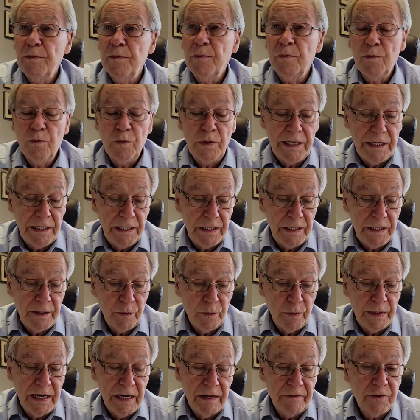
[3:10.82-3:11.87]
we,
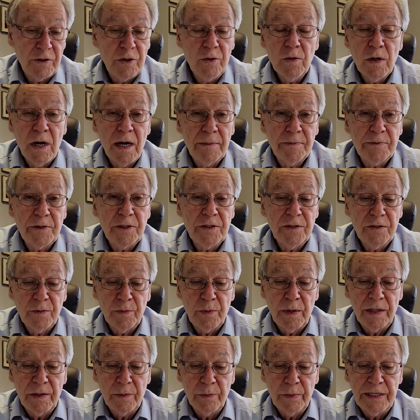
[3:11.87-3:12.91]
we have two options,
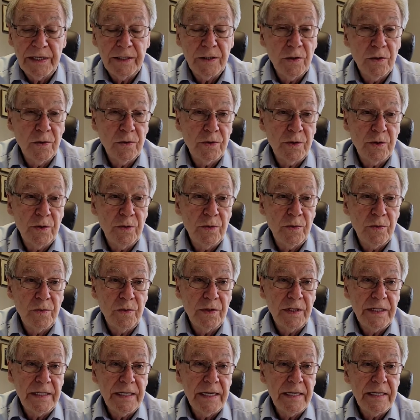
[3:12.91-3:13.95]
whether we go to
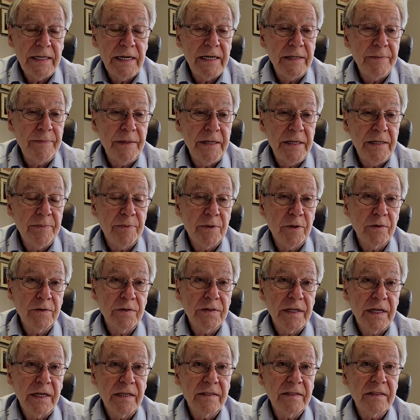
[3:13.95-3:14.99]
the AAP
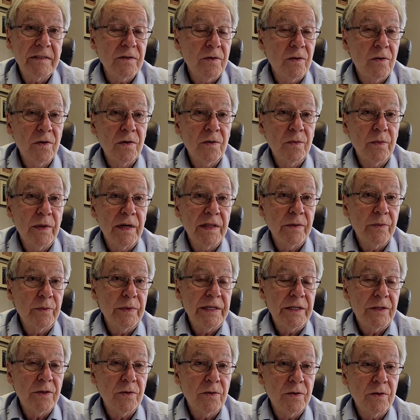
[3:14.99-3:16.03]
process or whether we
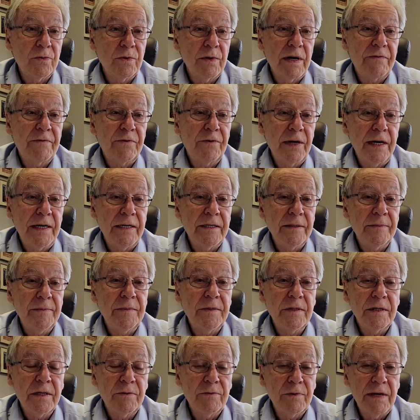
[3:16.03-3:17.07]
go to a referendum.
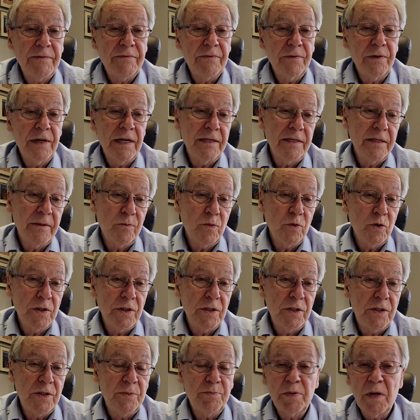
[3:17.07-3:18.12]
A referendum would
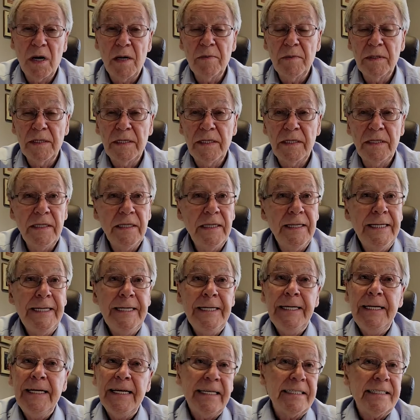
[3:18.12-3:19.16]
probably,
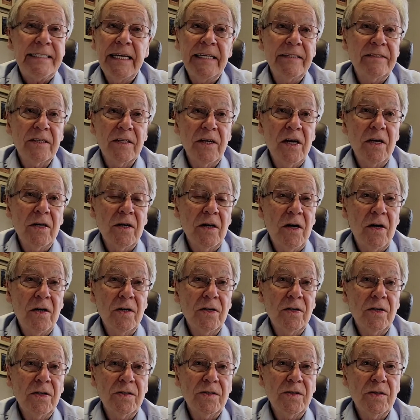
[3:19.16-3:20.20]
it takes a lot
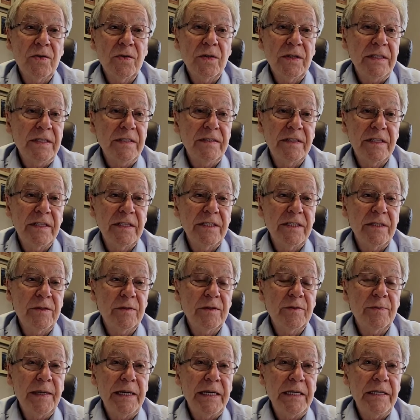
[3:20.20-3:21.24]
longer, so the decision
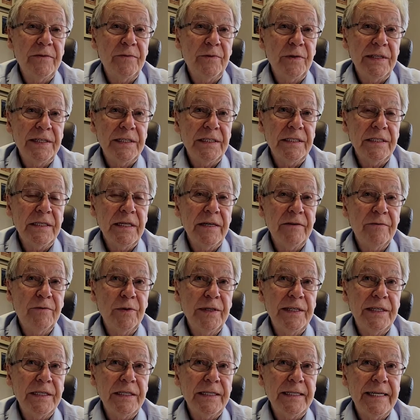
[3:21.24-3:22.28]
was made if we can, if
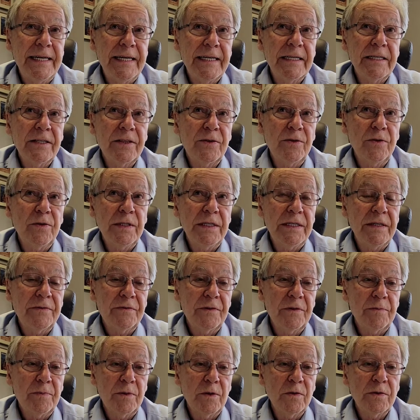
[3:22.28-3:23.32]
we can get it through a
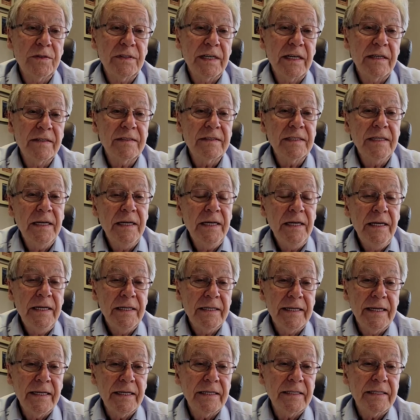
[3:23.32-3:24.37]
different process,
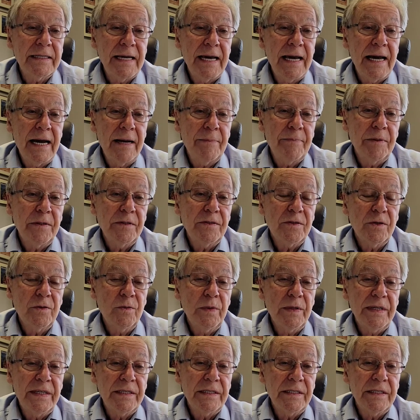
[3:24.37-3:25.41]
get it to happen so
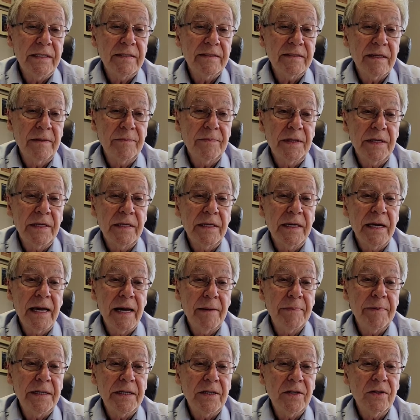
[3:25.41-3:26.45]
we can get something
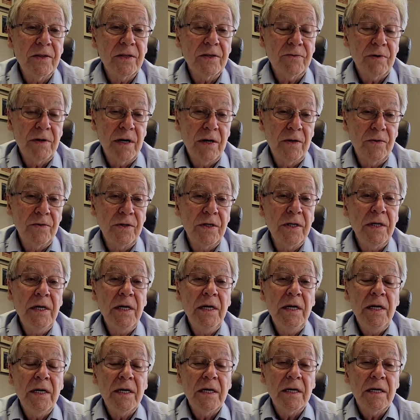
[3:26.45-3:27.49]
happening on the ground
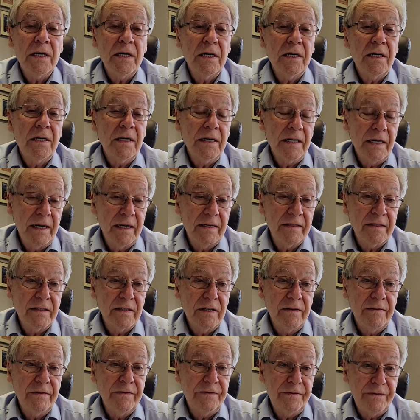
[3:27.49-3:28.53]
uh, as
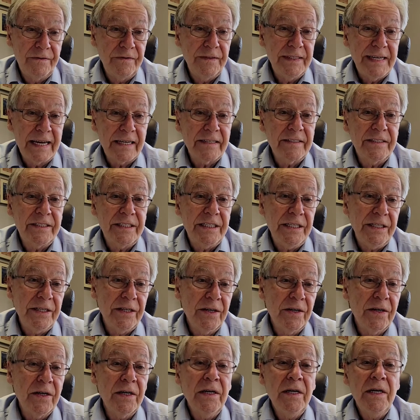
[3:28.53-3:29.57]
of next
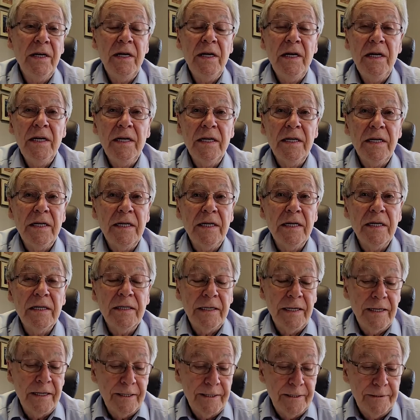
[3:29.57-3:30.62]
year.
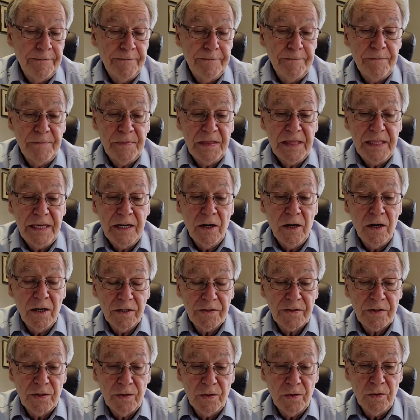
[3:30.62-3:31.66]
Um, the,
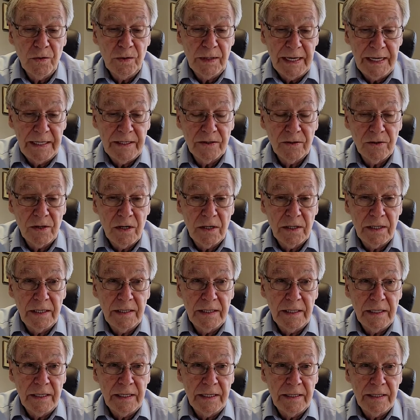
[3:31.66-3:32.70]
also later on in
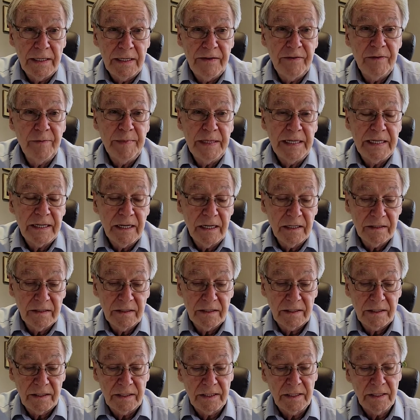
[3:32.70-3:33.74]
the, in the evening,
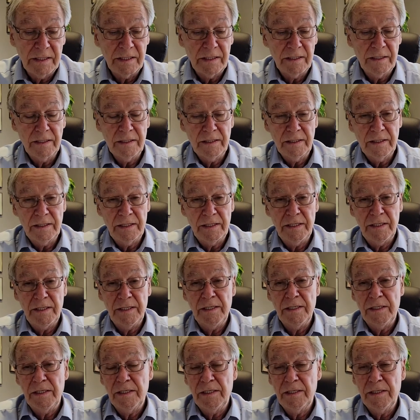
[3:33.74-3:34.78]
because the,
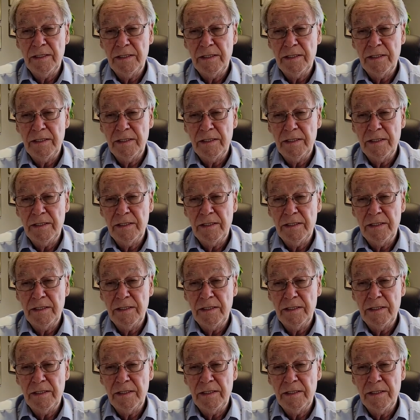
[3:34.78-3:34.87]
the